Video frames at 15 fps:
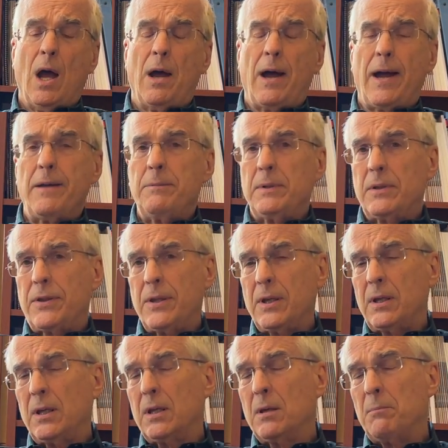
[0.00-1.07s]
I've been
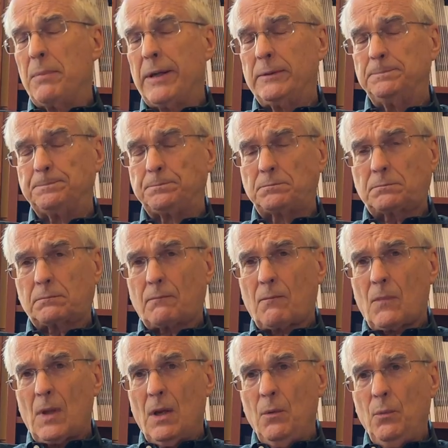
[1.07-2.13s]
thinking a bit
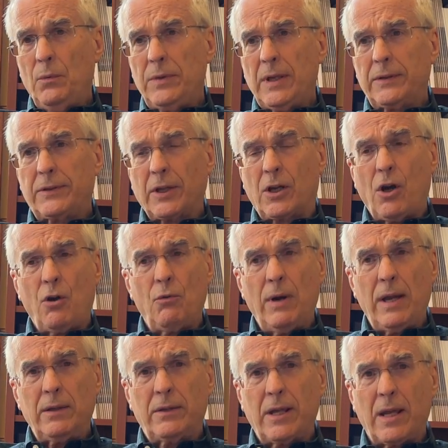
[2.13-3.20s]
that the
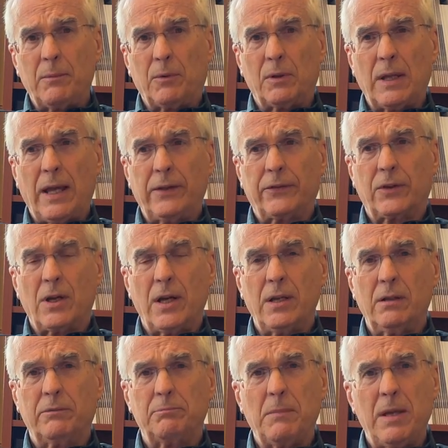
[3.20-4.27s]
Co-Roundtable has kind
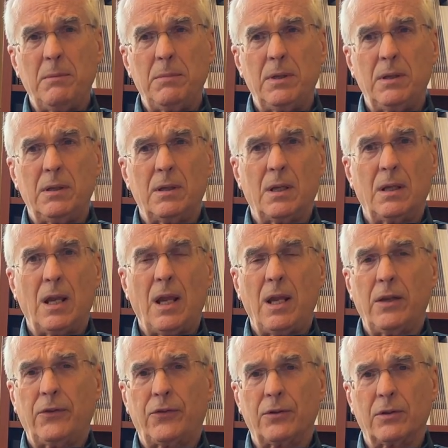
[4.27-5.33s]
of maybe an
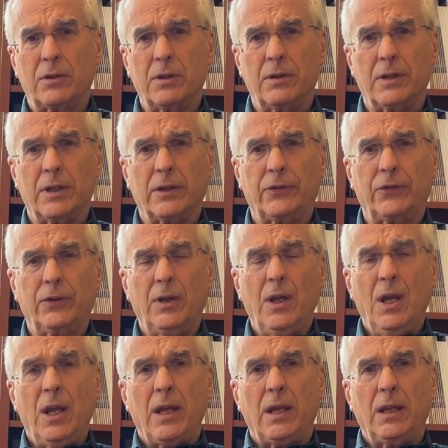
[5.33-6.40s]
answer to this
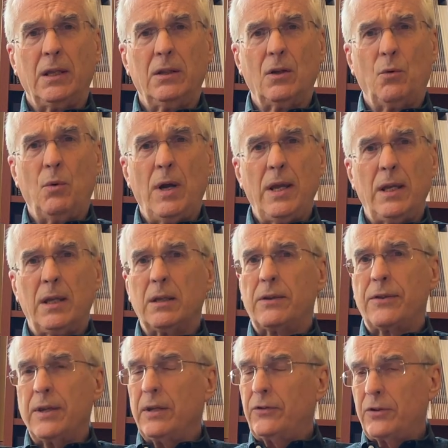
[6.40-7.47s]
in the way it
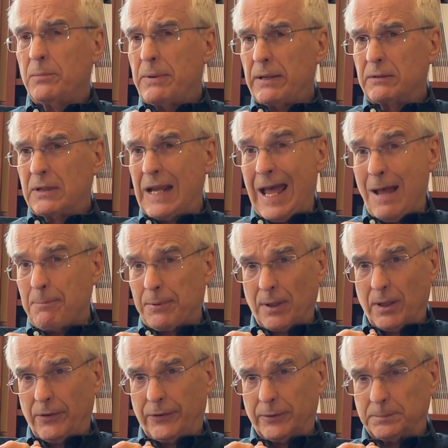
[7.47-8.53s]
thinks about
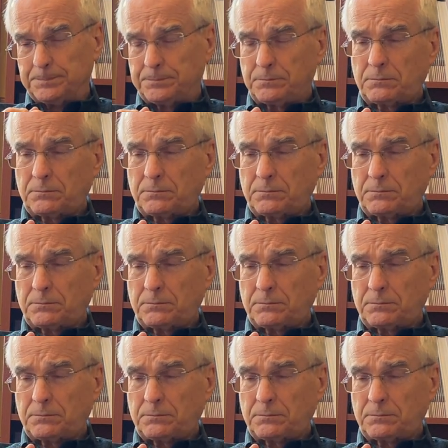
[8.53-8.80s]
capitalism.